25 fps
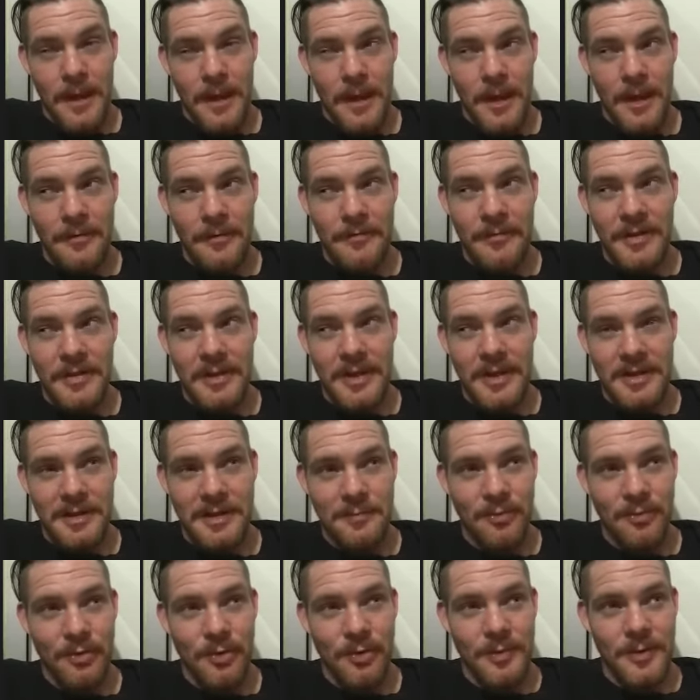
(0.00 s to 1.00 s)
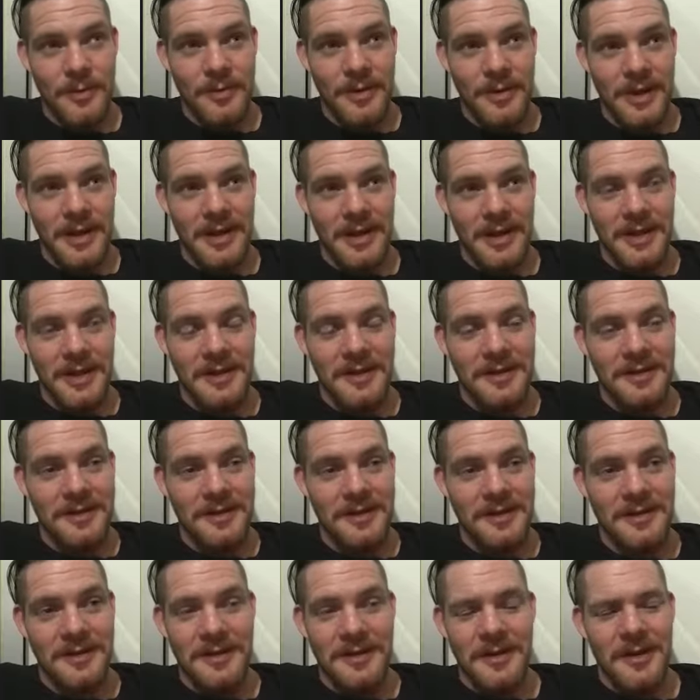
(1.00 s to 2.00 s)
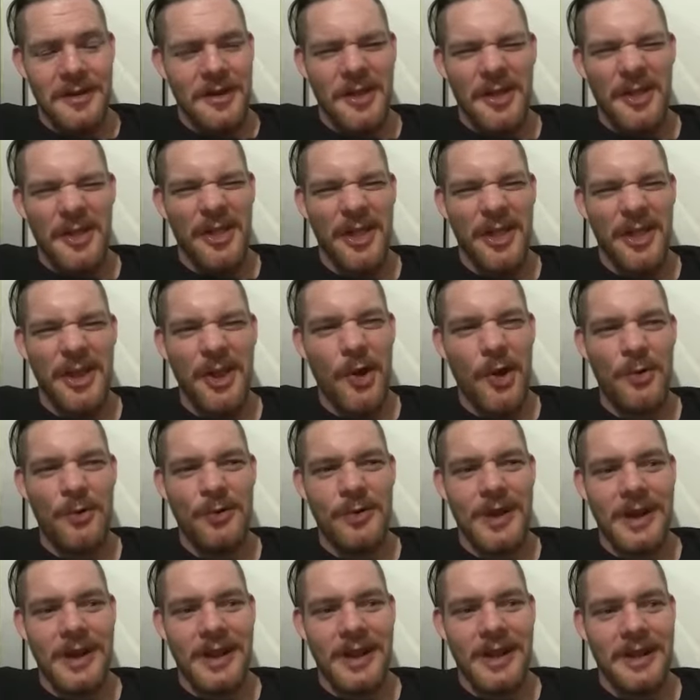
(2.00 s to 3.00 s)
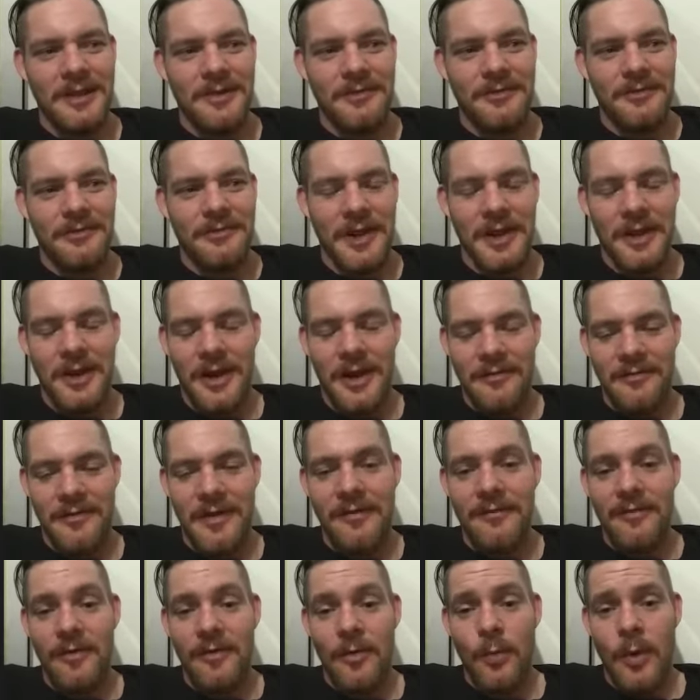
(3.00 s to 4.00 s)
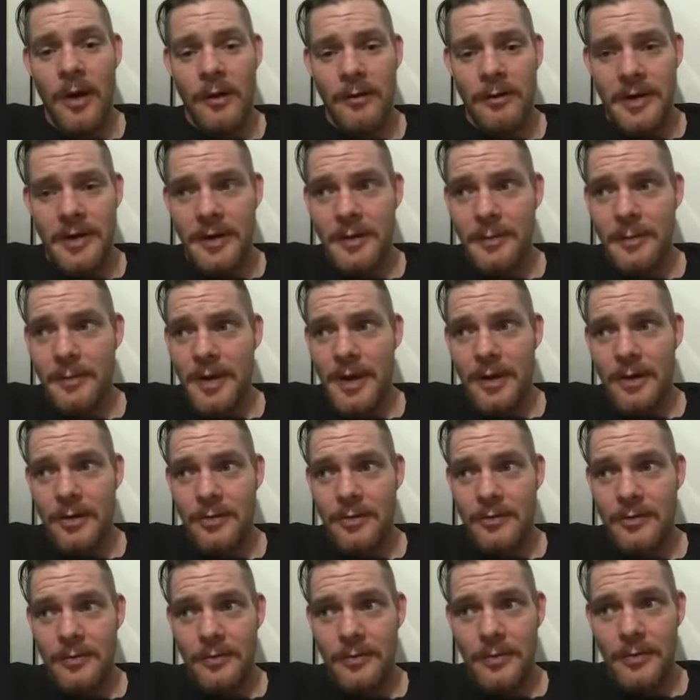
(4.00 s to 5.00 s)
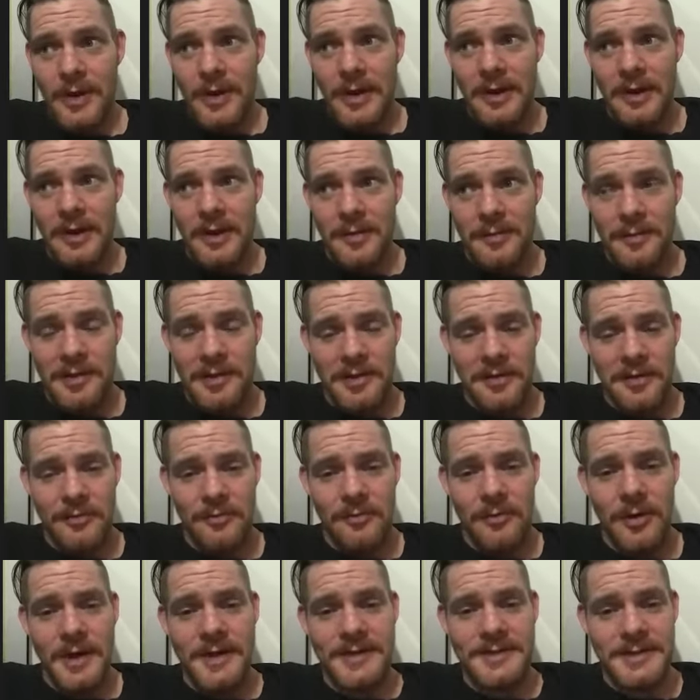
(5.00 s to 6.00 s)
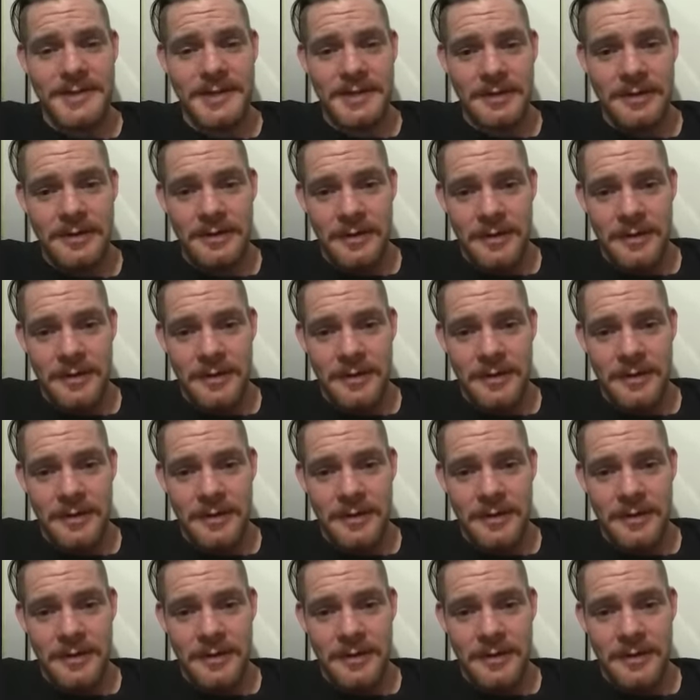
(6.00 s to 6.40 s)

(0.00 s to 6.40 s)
I think that's probably the only thing I've ever worried about when it comes to writing.